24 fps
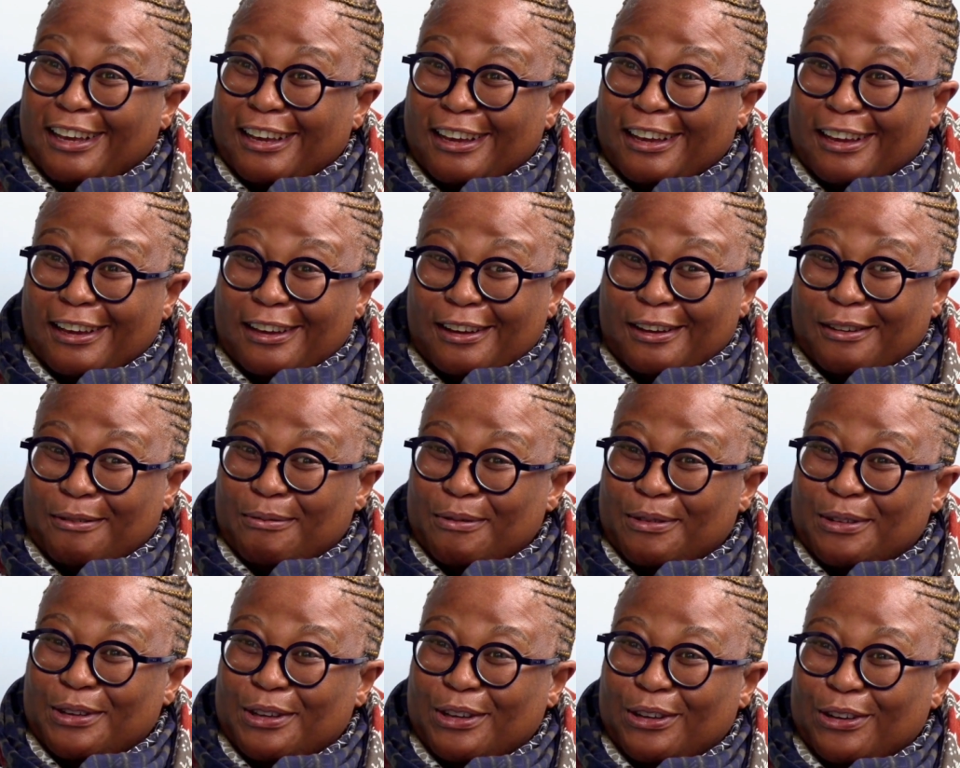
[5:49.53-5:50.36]

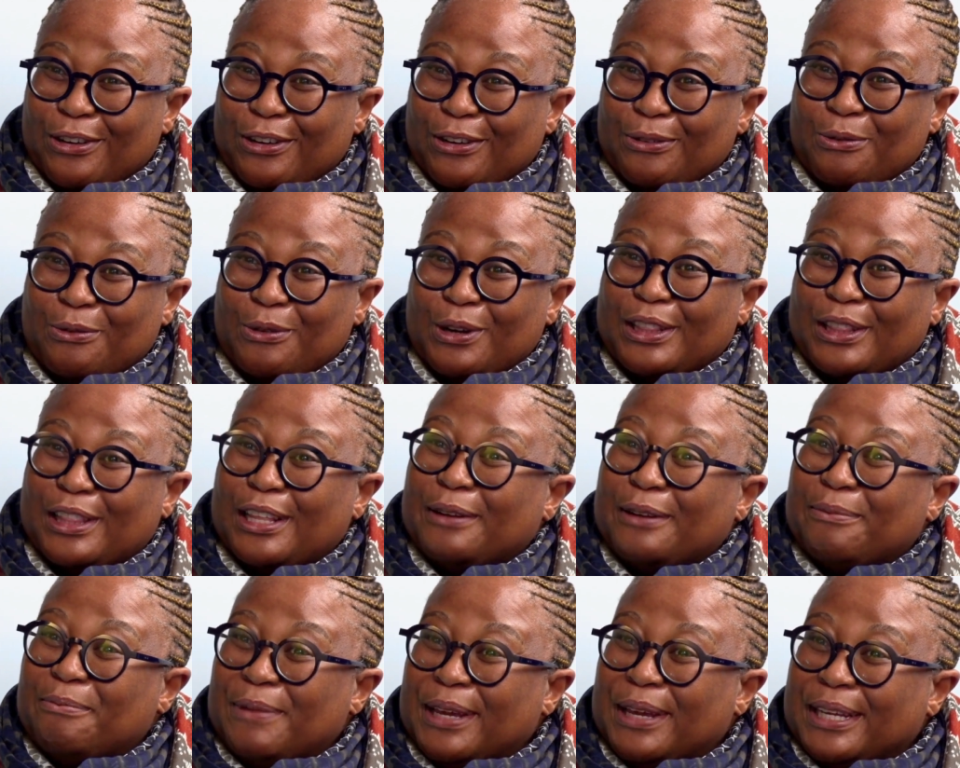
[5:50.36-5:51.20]
What
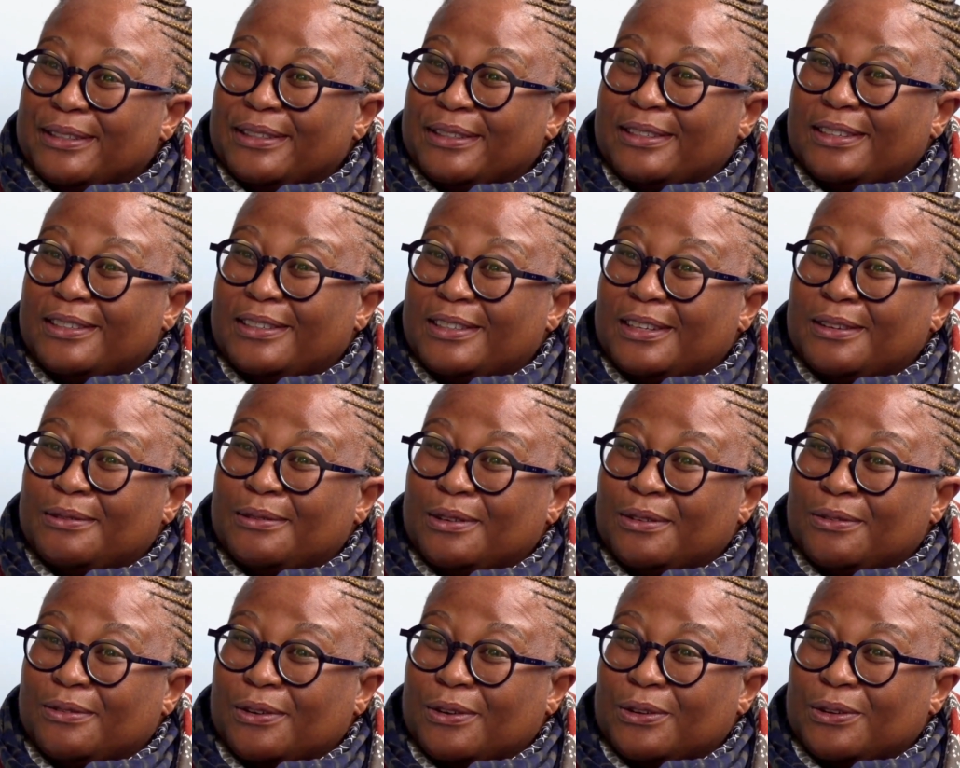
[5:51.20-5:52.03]
that meant in
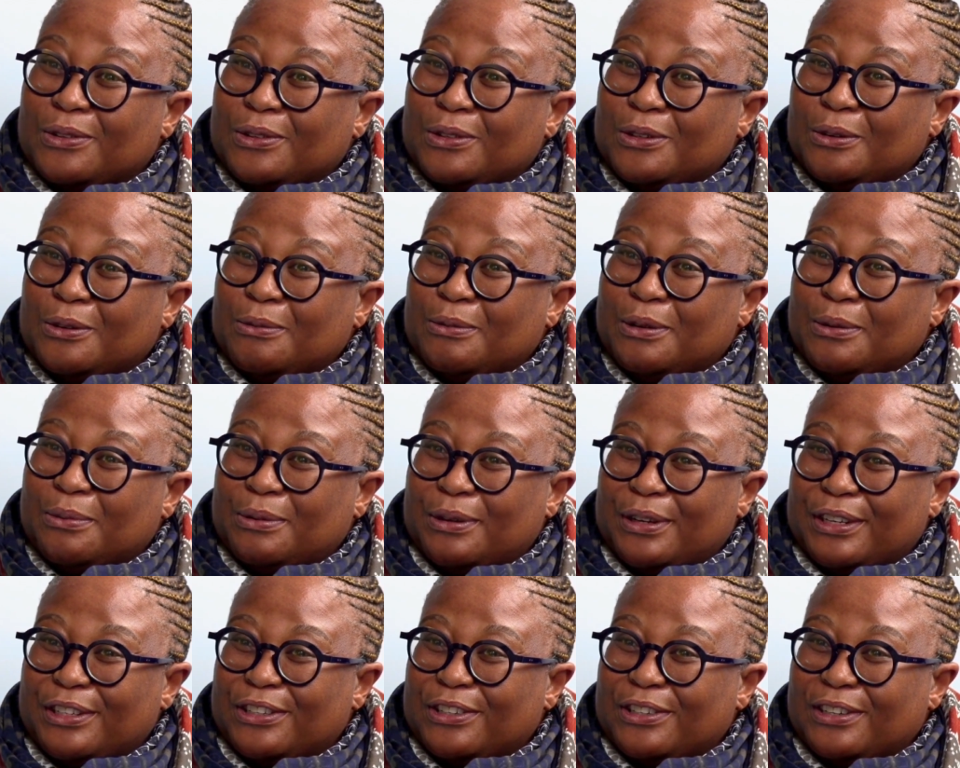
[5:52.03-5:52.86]
terms of consumer
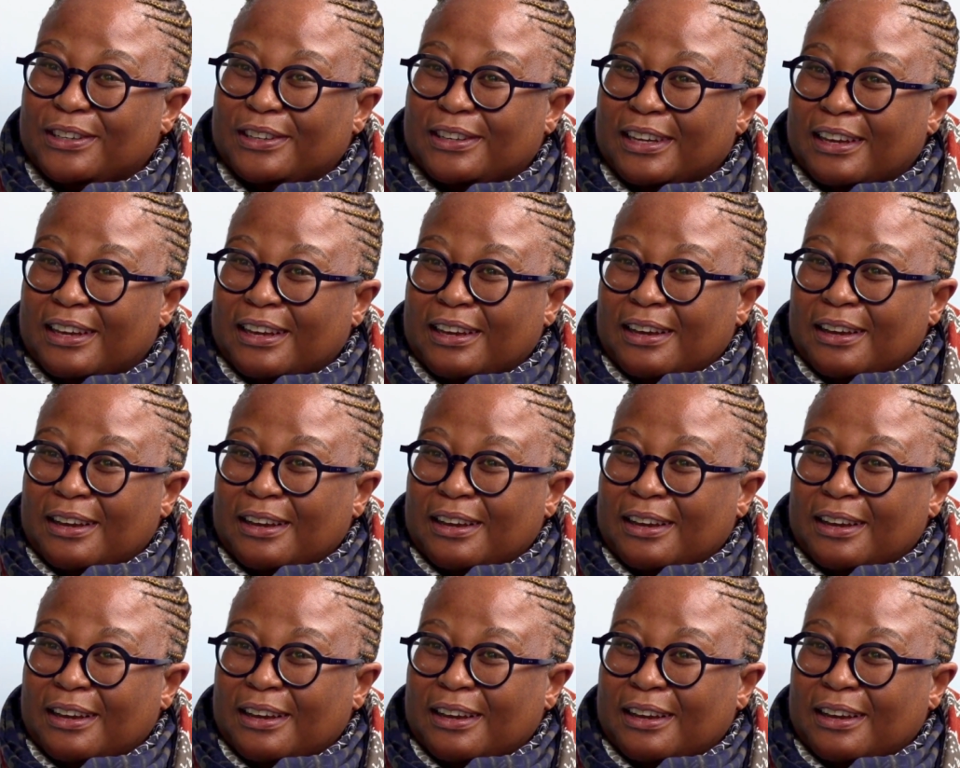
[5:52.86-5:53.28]
pressure.